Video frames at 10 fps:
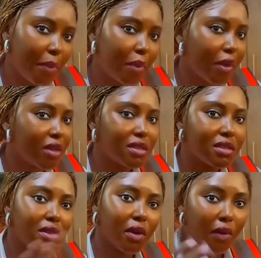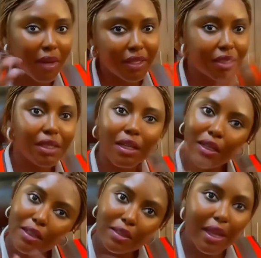happen because already
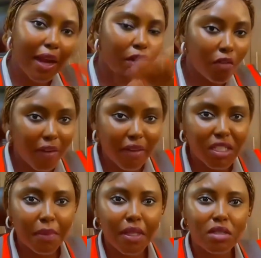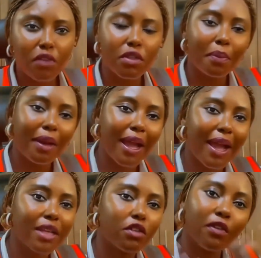there are rough arrangements of
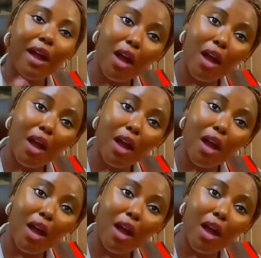supplies, of